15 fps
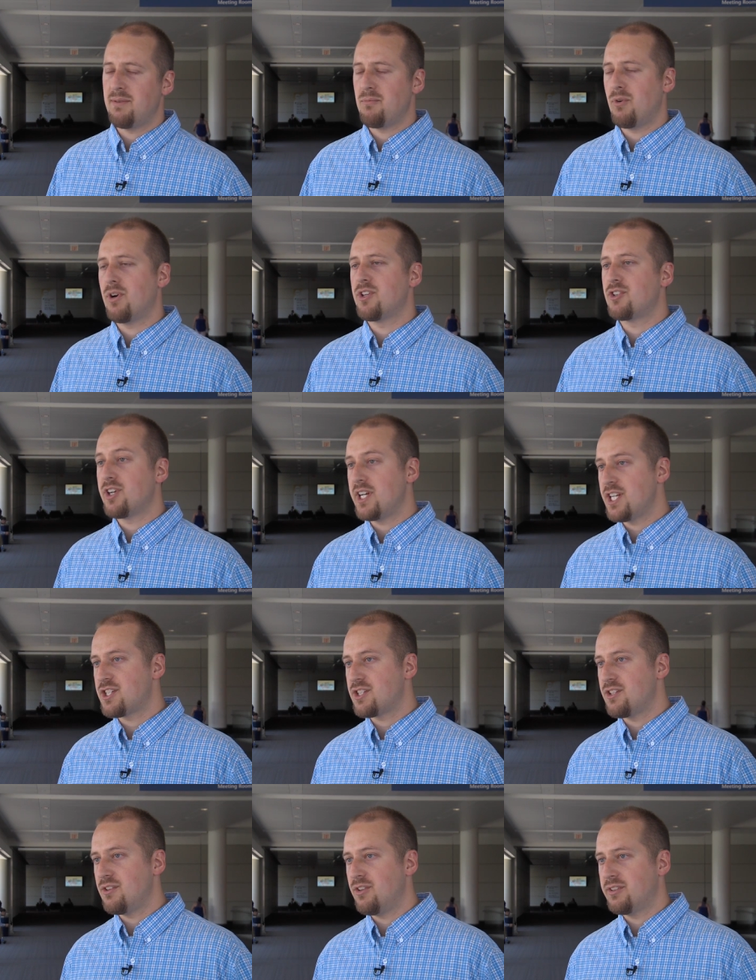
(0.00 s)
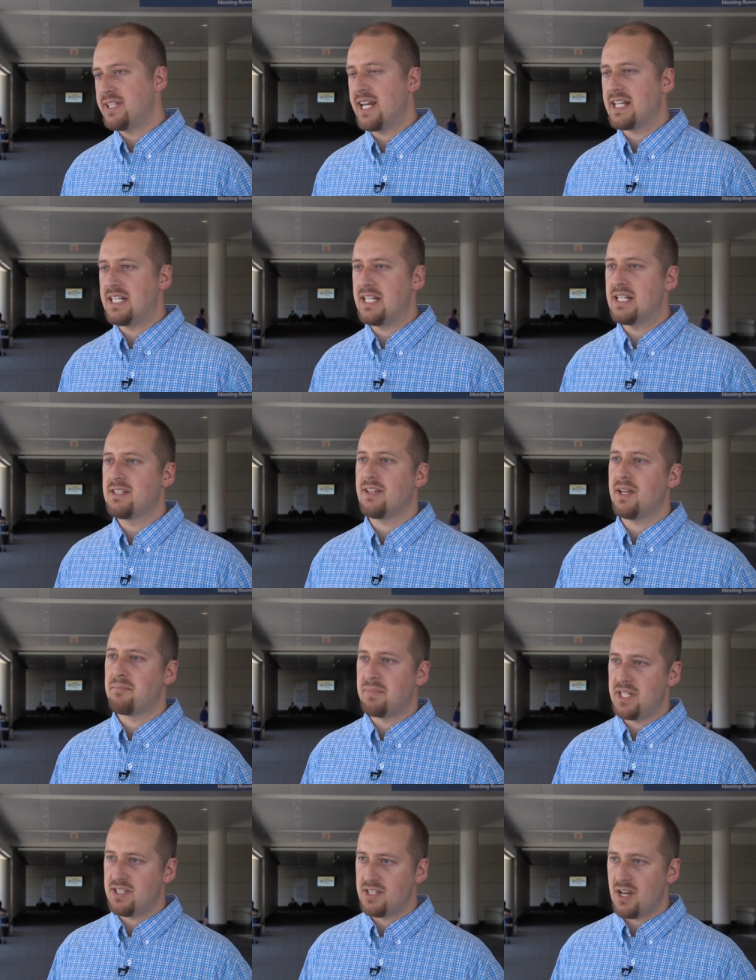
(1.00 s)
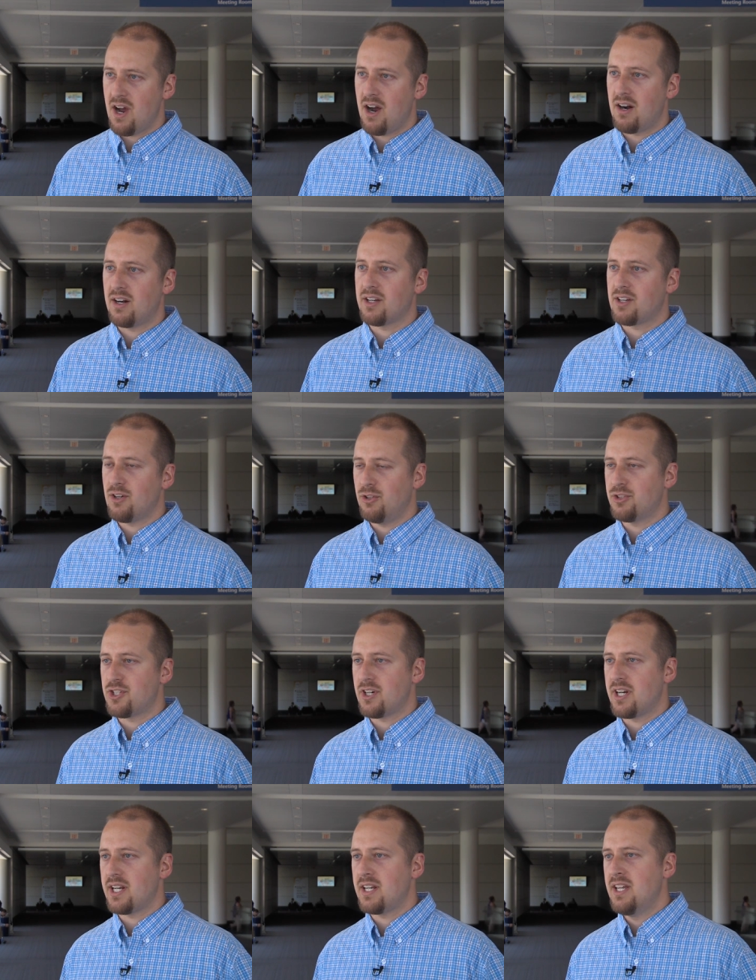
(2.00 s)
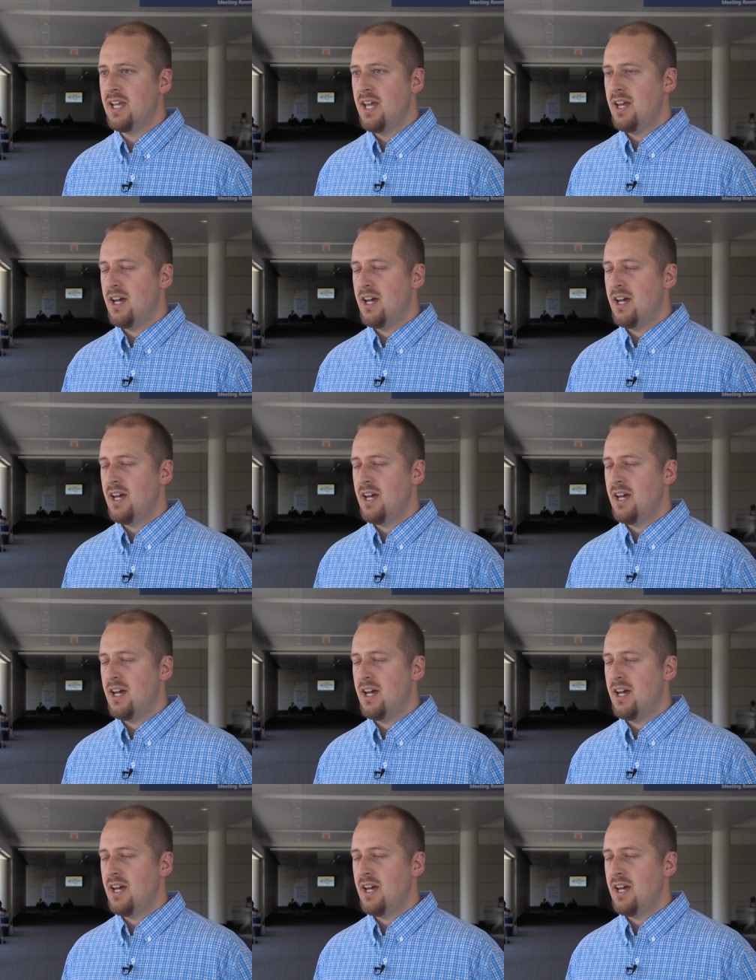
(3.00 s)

and more traditional techniques like PCR and culturing